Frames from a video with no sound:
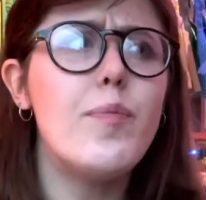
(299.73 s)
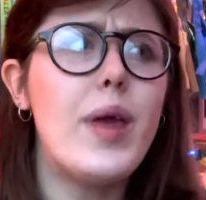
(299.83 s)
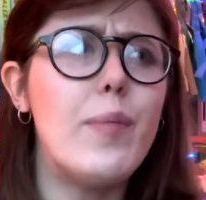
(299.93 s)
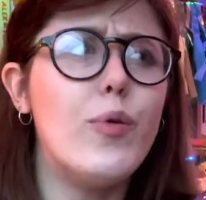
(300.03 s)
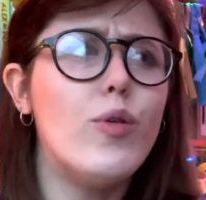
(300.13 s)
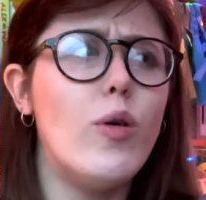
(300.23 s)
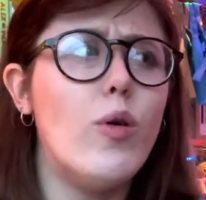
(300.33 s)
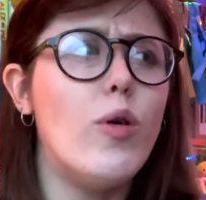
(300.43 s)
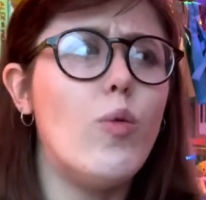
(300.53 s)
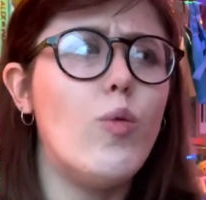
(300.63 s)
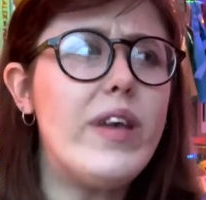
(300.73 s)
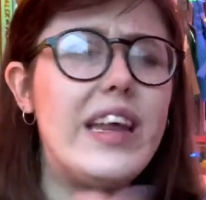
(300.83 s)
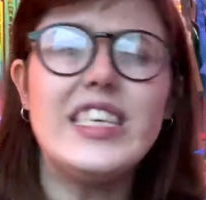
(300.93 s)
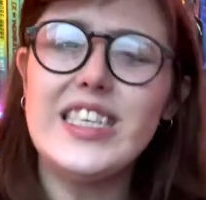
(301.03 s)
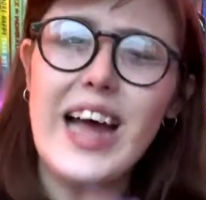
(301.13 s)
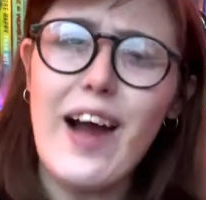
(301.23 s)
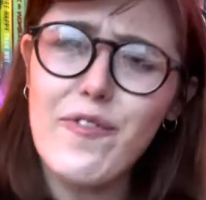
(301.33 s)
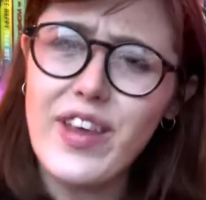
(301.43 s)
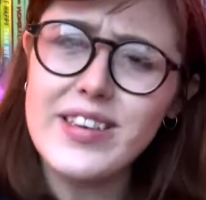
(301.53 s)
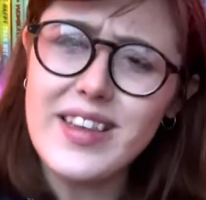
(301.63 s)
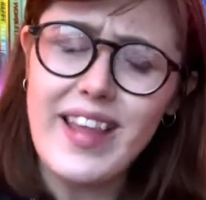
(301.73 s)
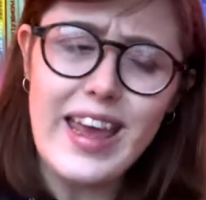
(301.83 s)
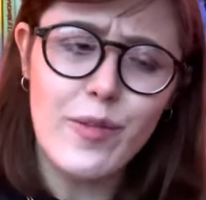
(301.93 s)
people need to have things that they